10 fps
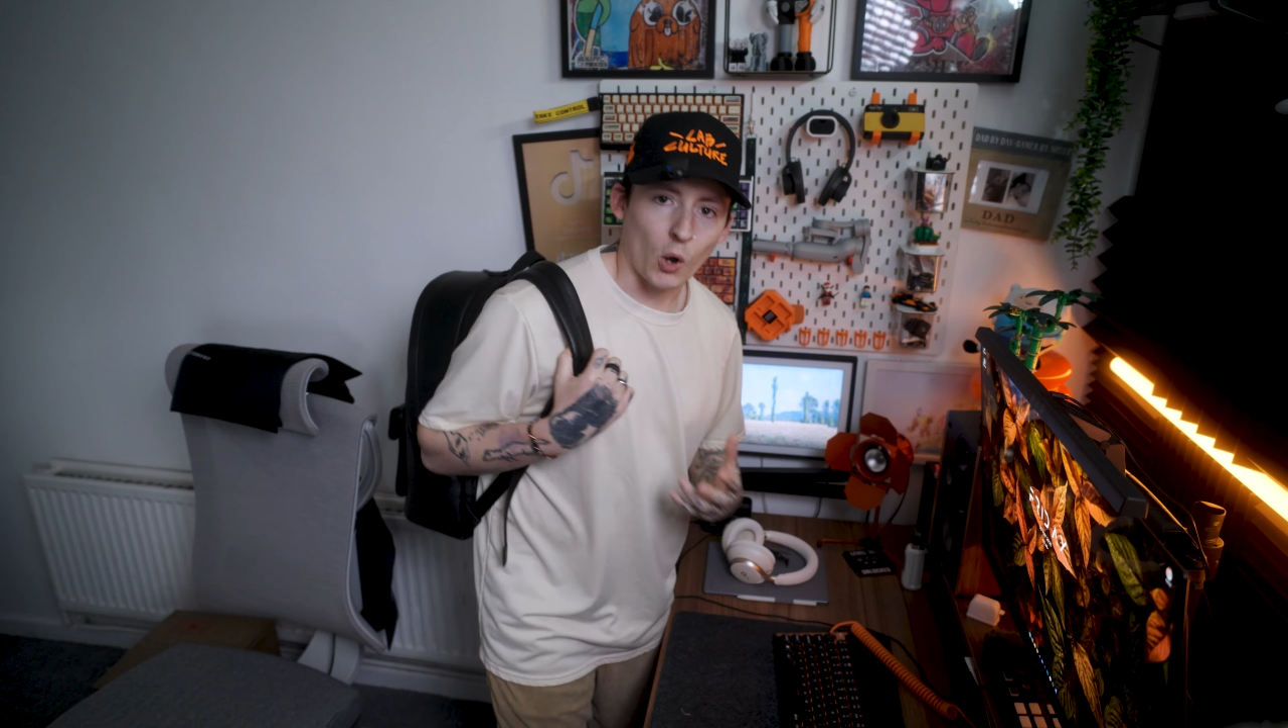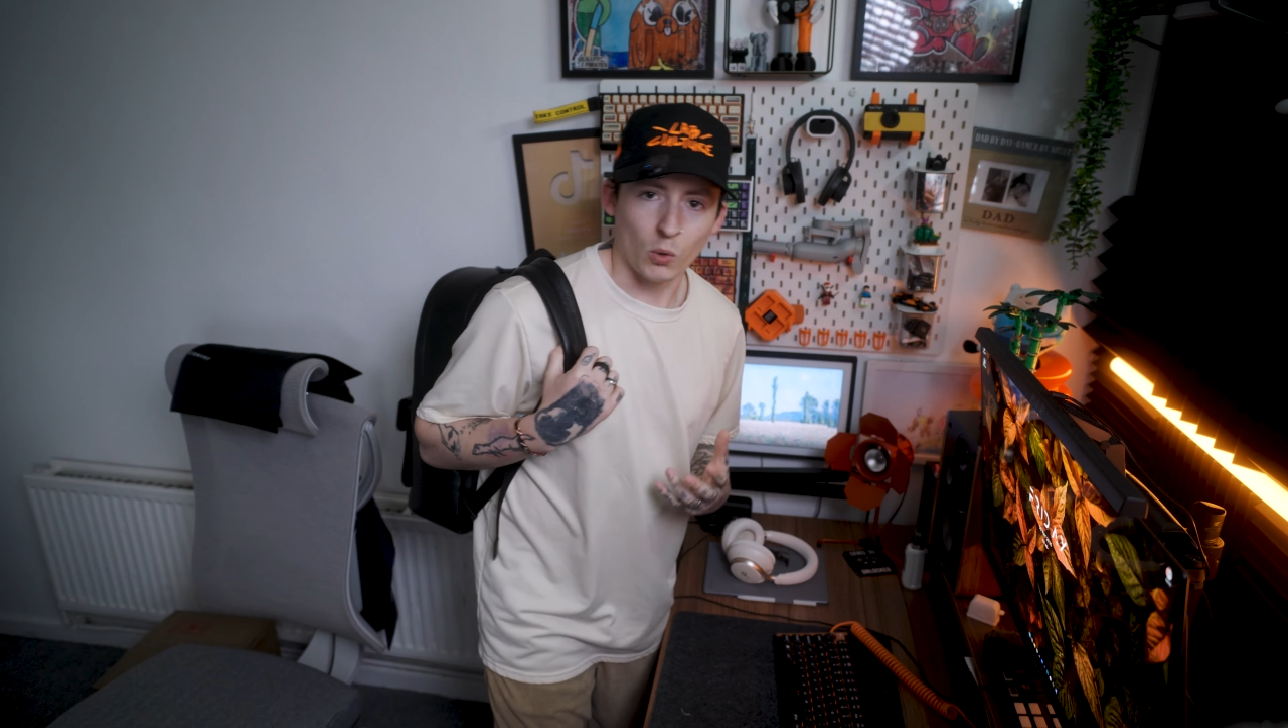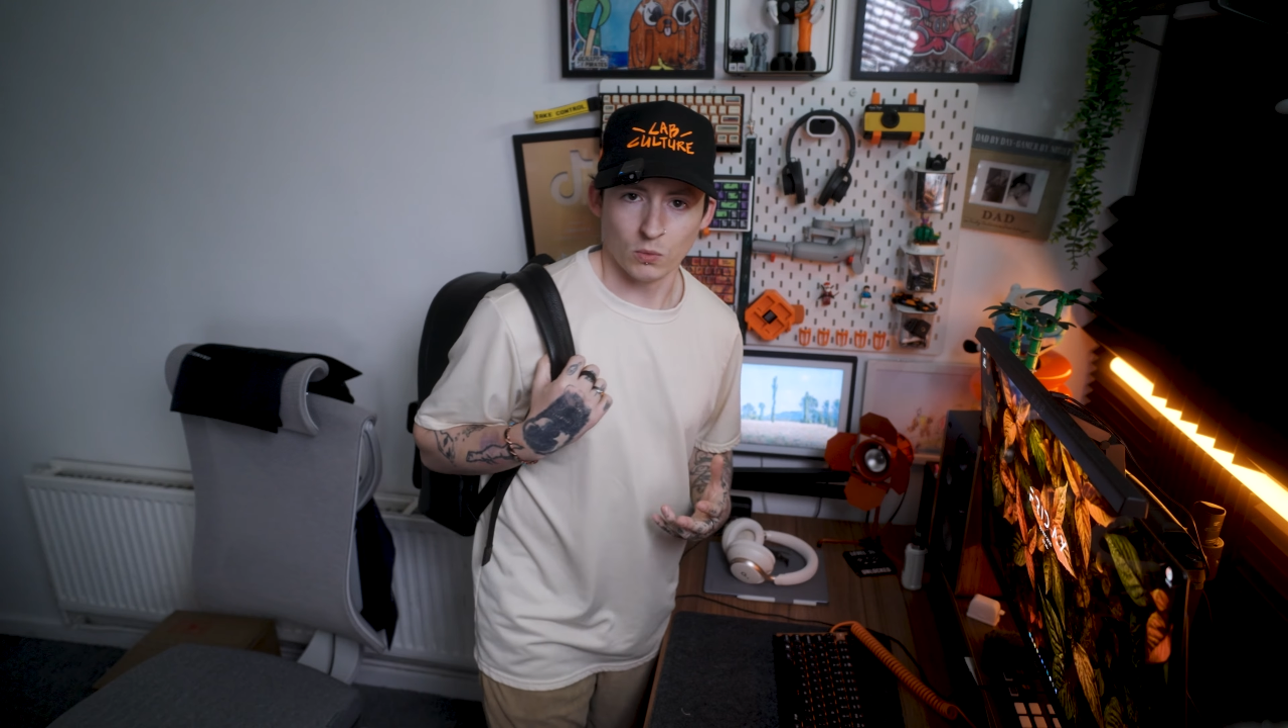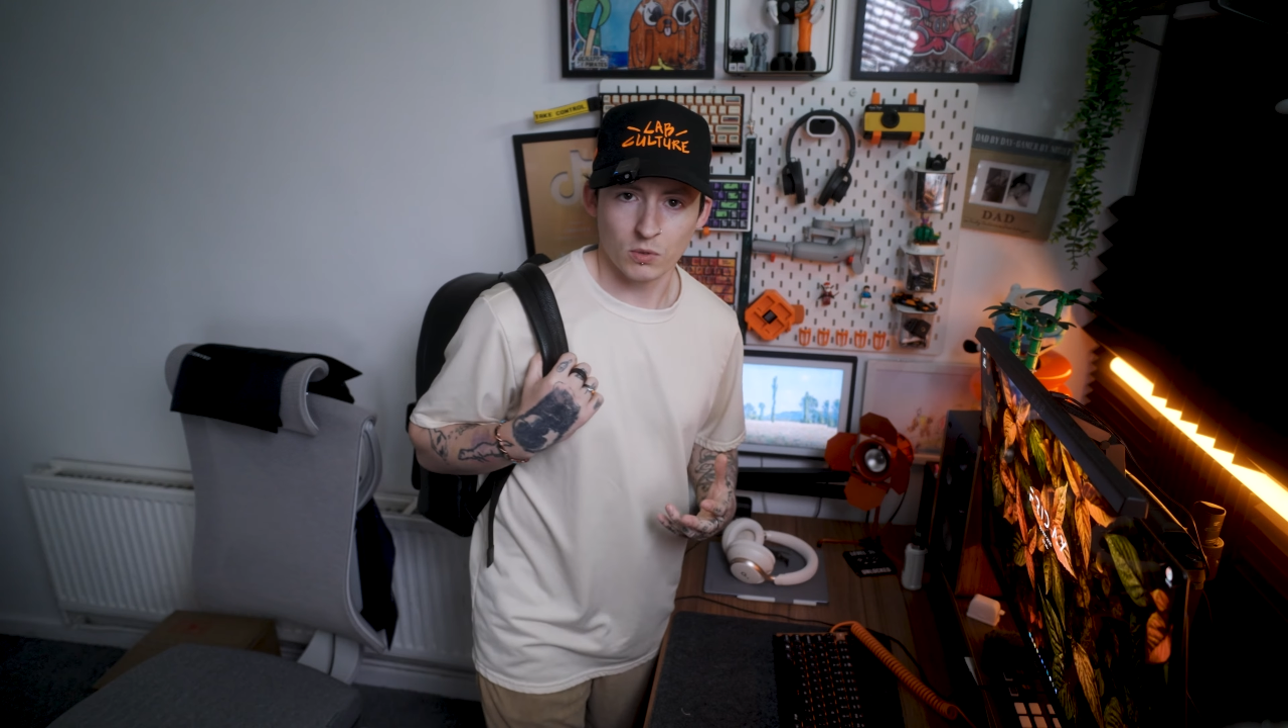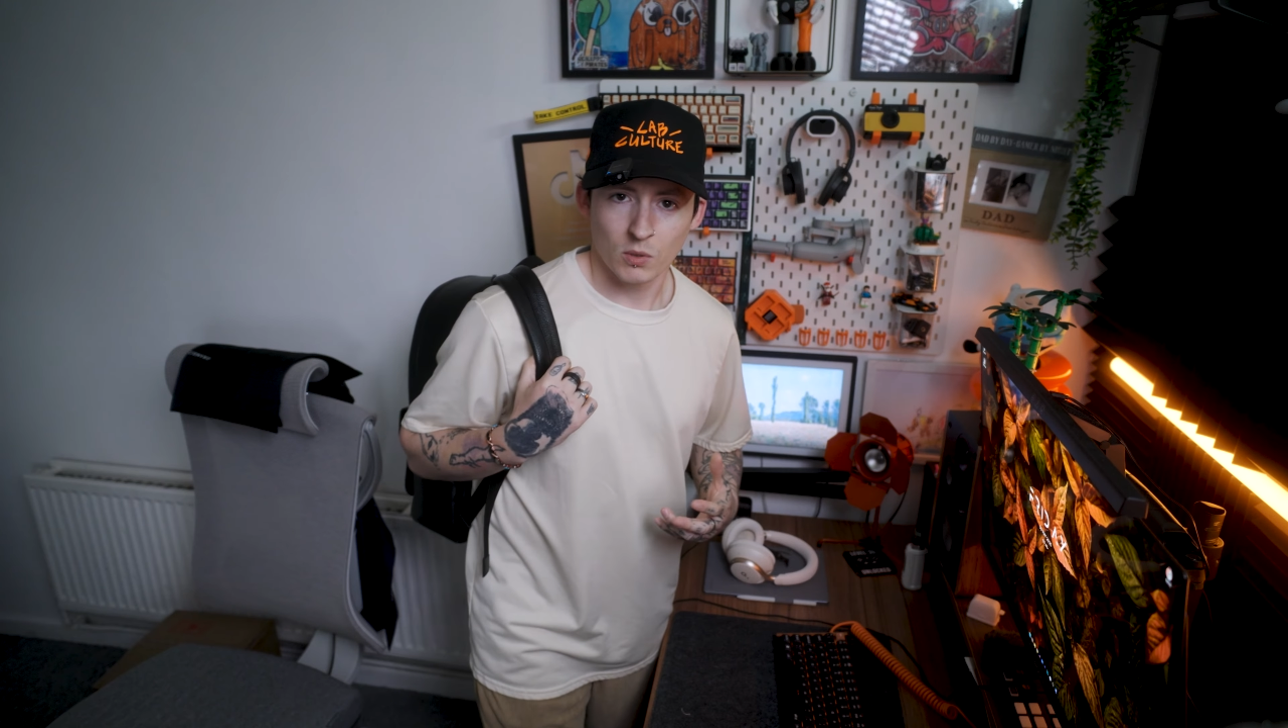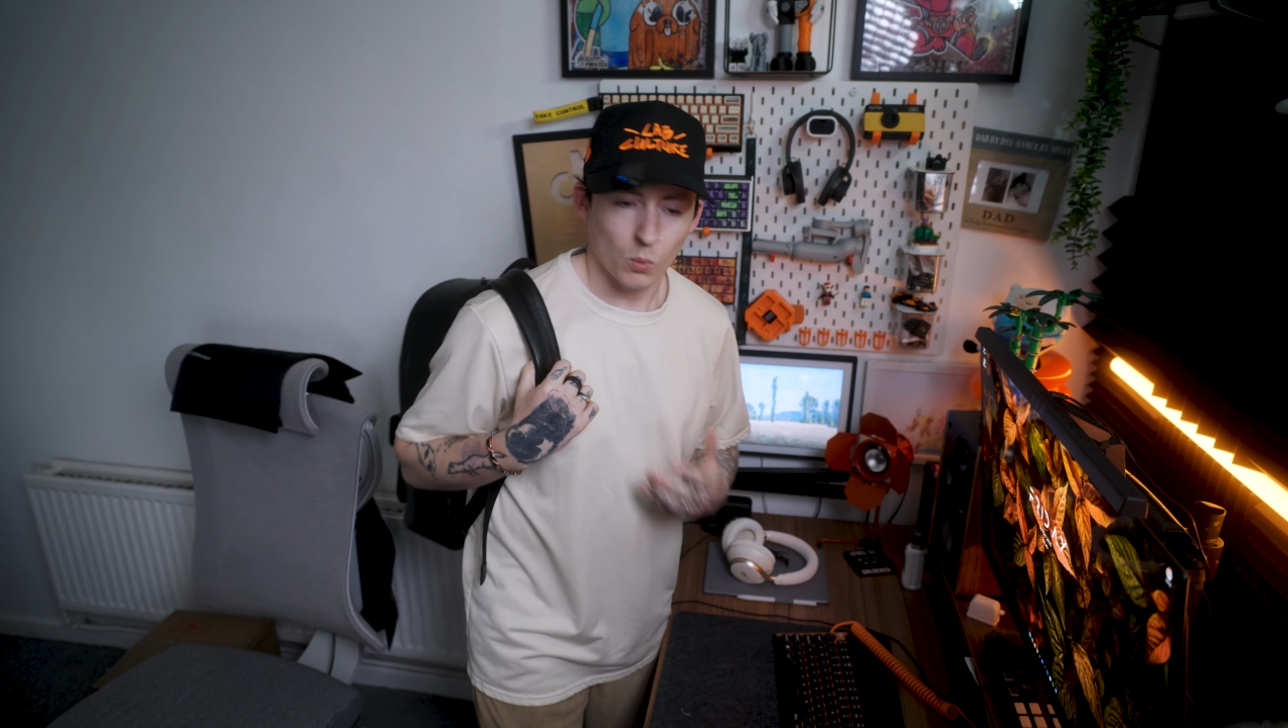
goes,